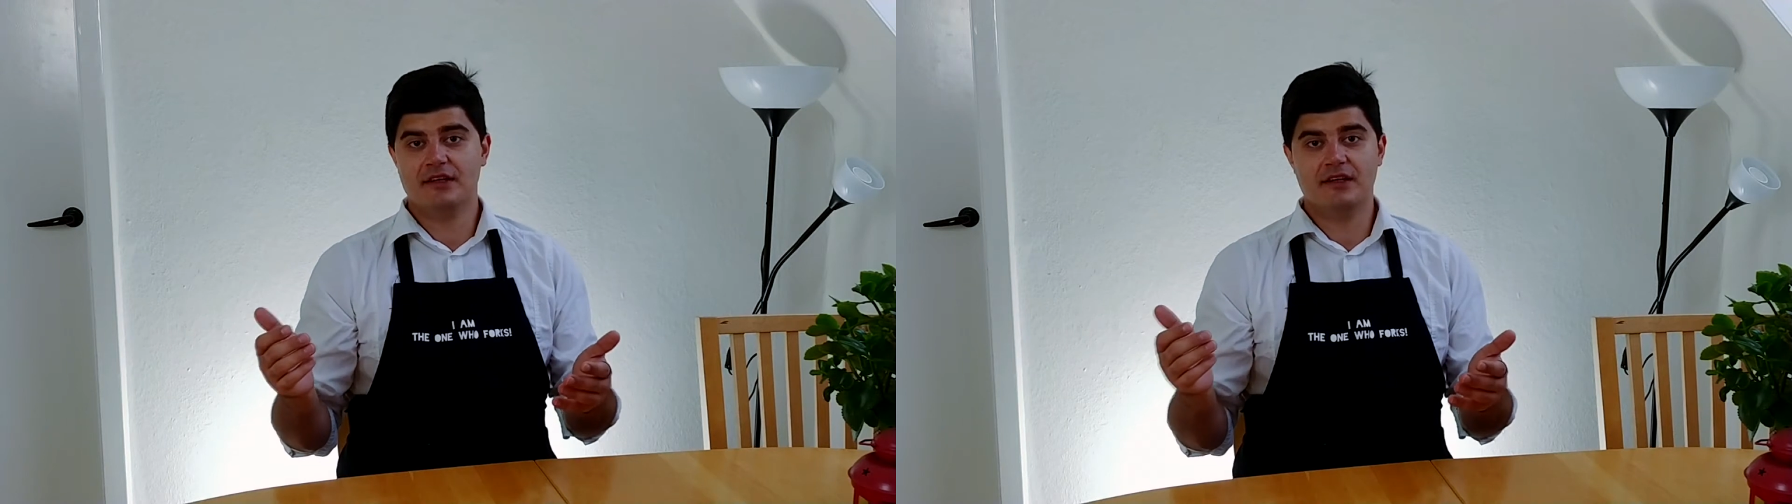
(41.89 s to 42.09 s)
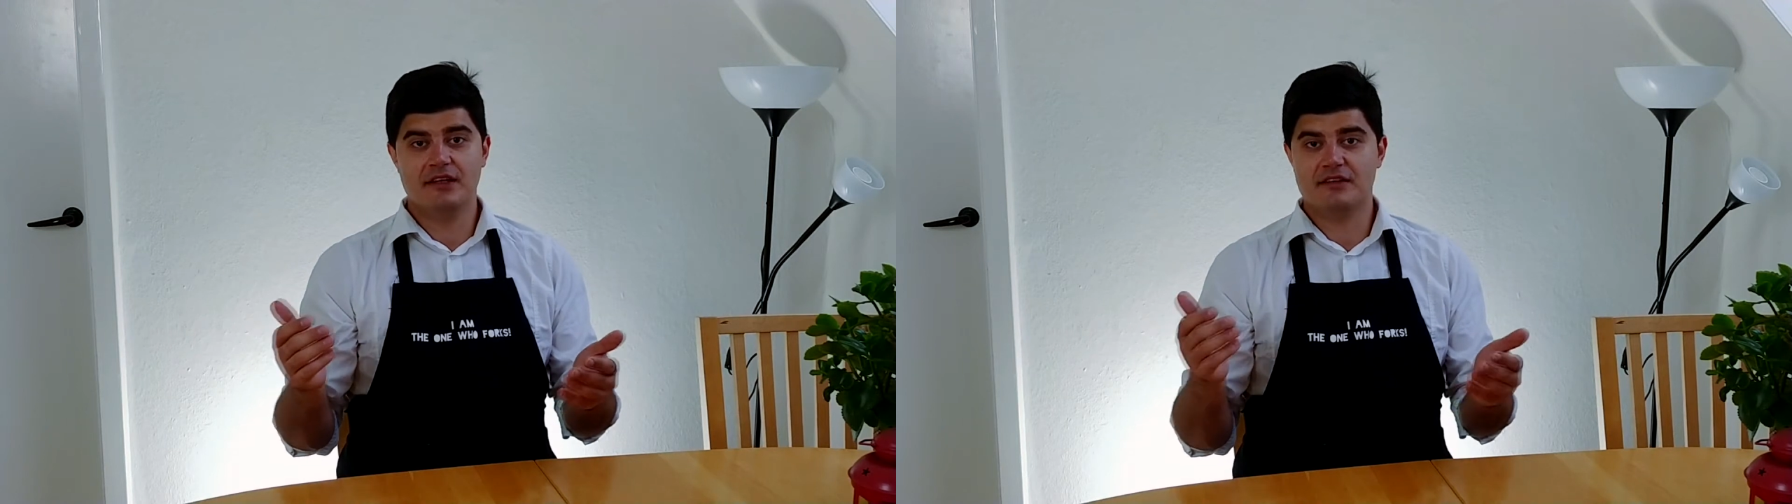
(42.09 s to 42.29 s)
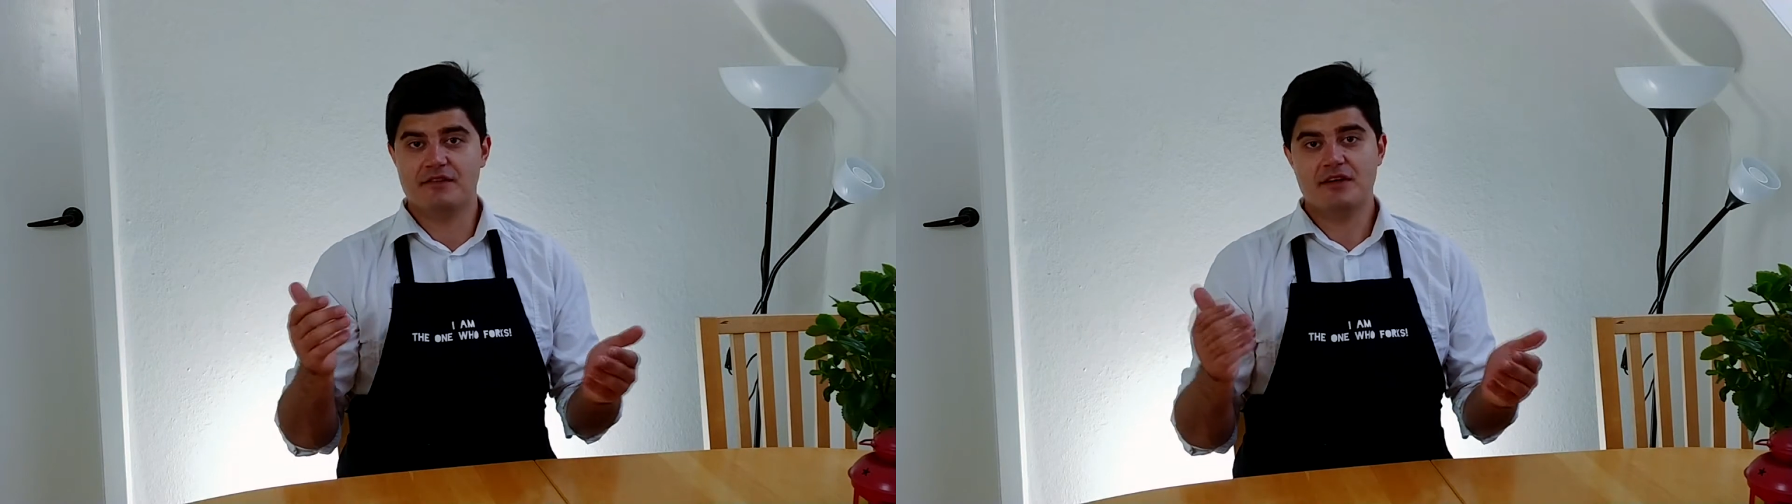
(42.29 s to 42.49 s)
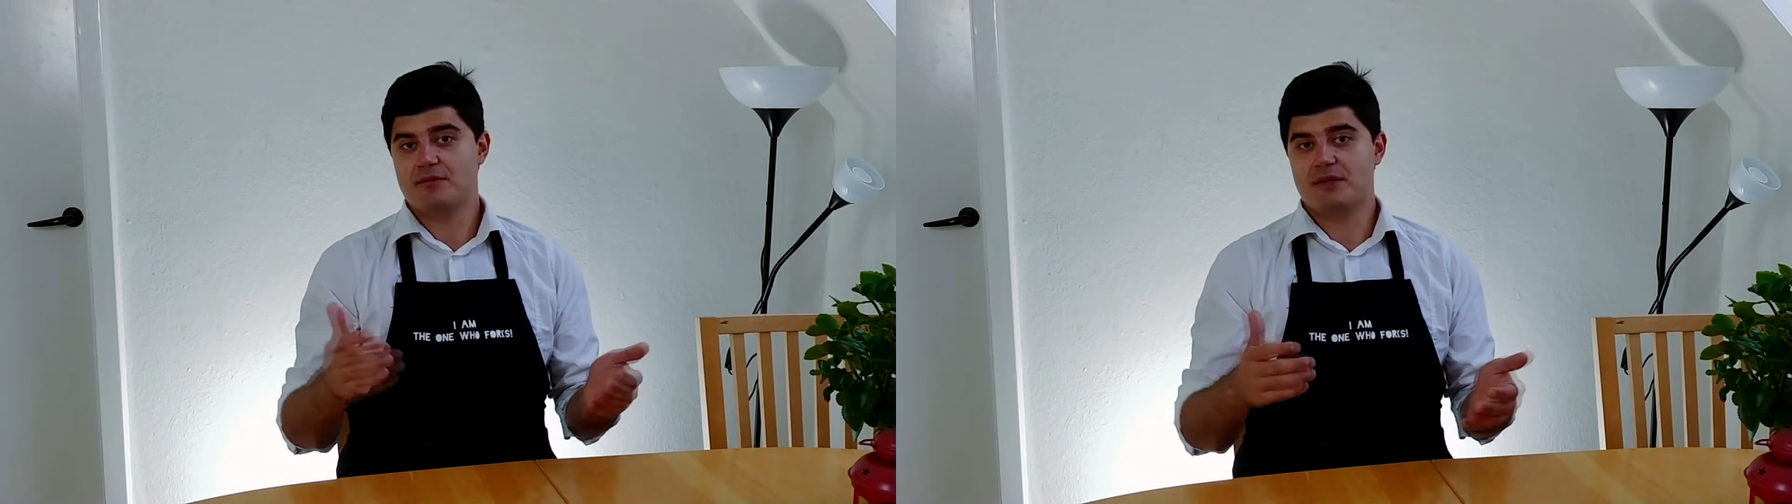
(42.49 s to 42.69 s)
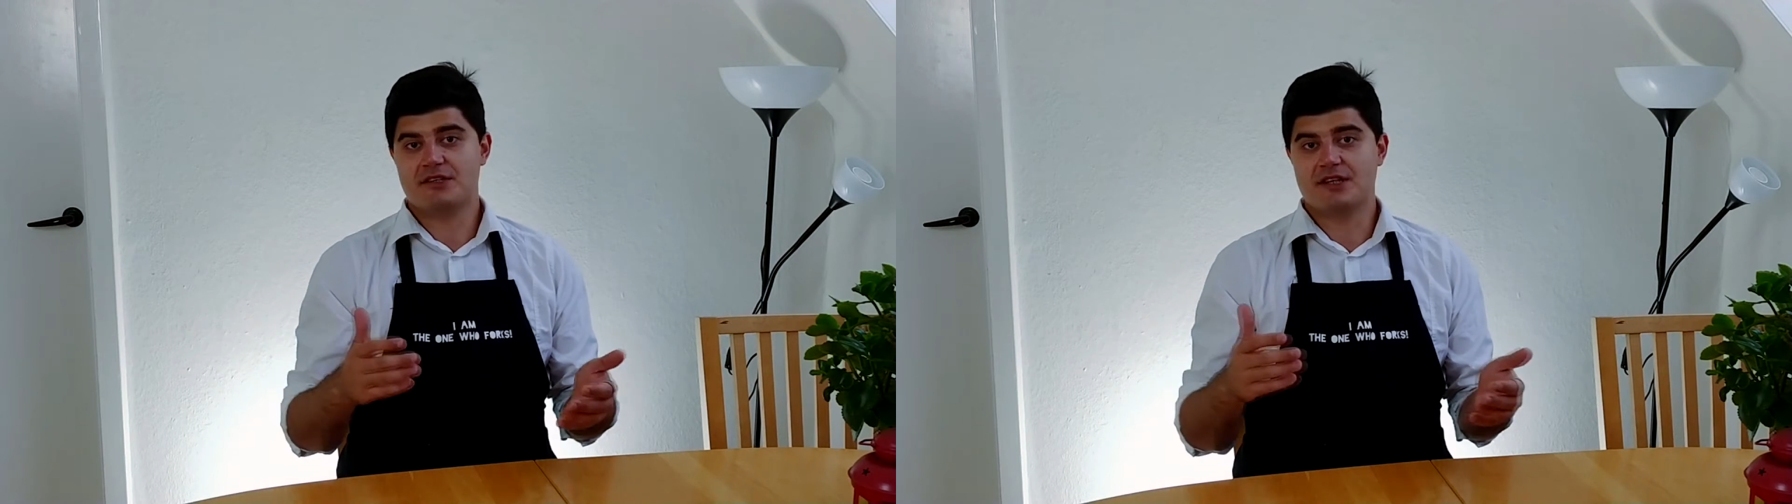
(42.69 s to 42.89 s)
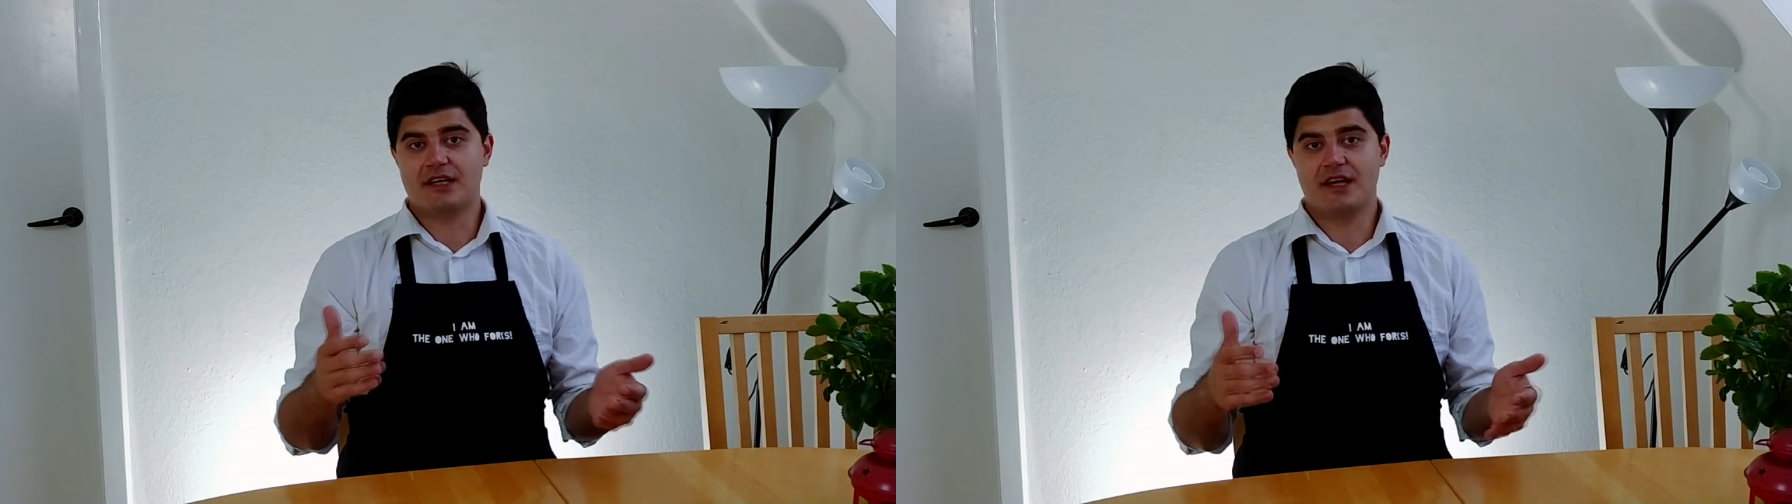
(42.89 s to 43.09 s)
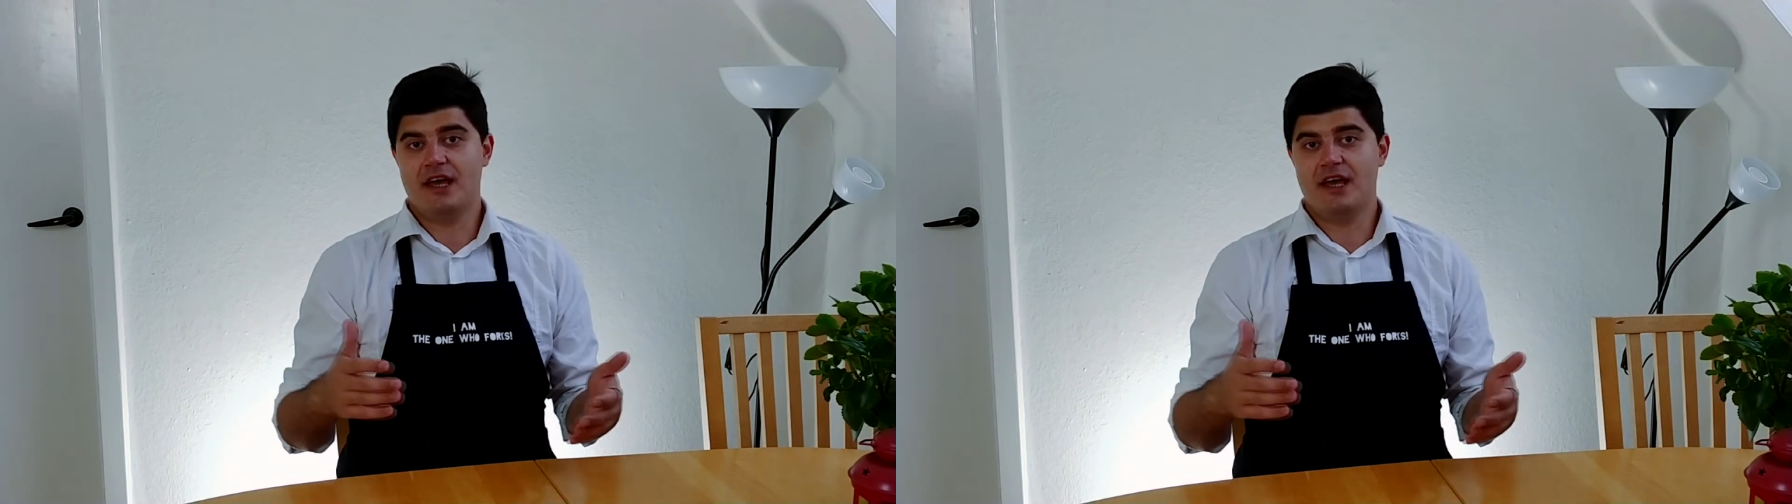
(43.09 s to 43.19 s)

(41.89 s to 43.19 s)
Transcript: It's very much like